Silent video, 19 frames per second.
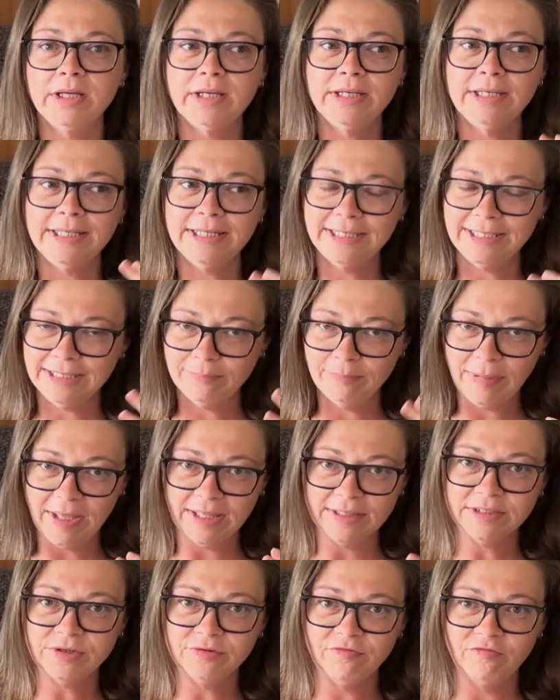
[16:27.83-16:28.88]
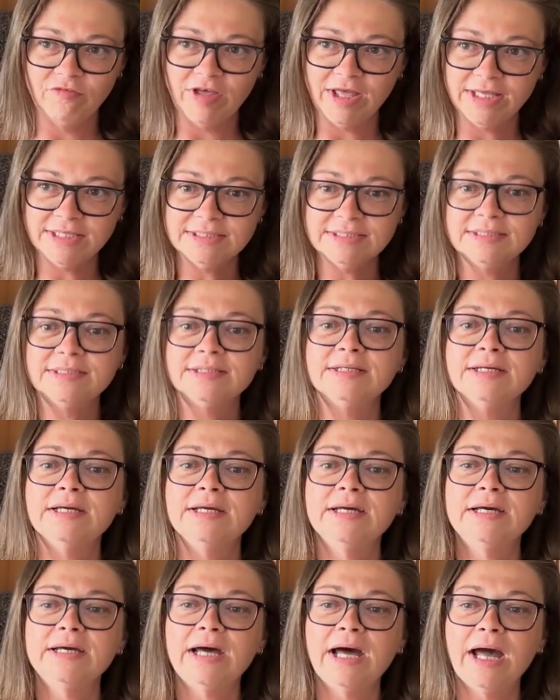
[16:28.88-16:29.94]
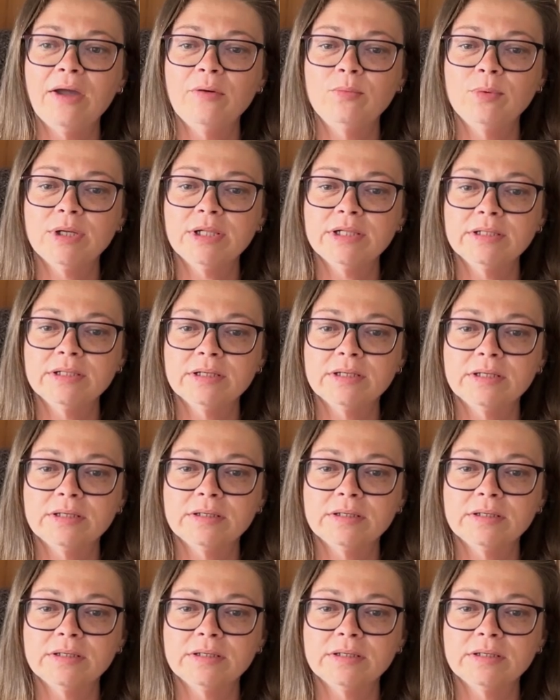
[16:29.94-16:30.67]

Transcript: knitting pattern vest, I will,